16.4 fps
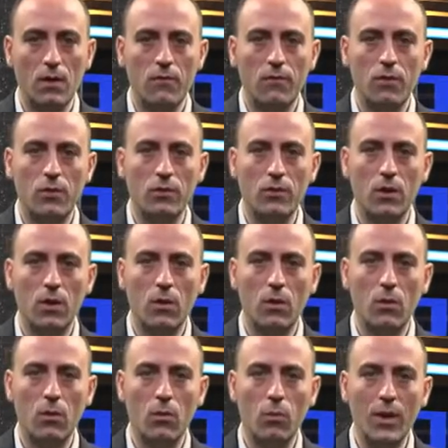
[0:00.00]
For the
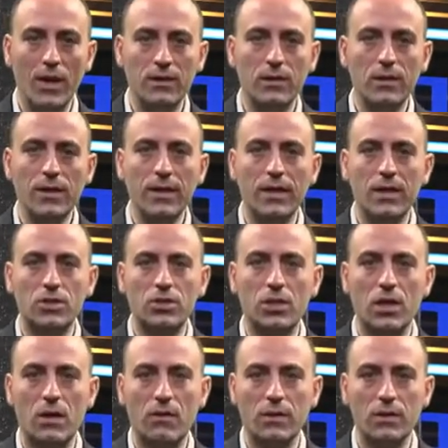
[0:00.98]
wet
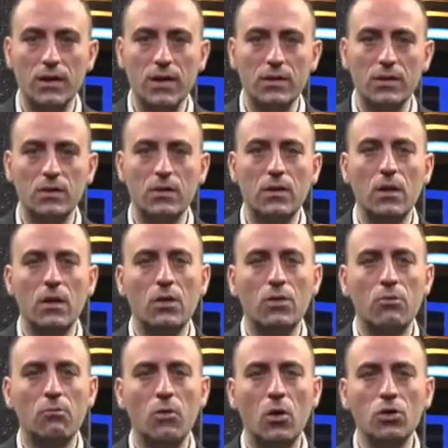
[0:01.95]
leakage current test,
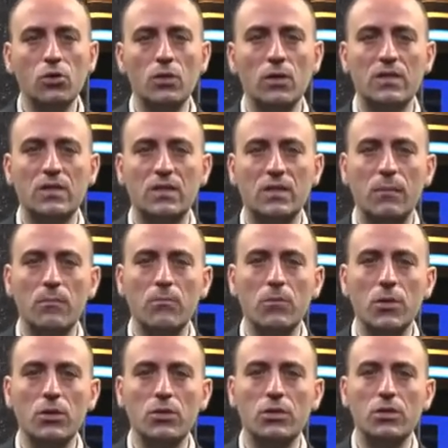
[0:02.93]
the module is
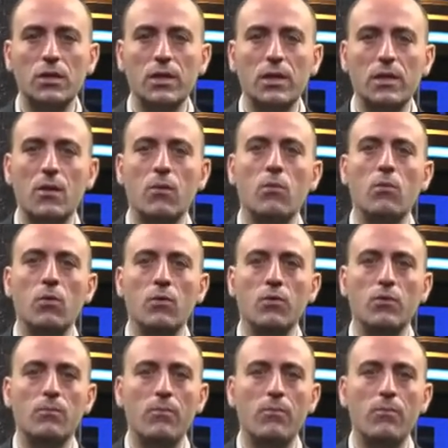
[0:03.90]
submerged in a water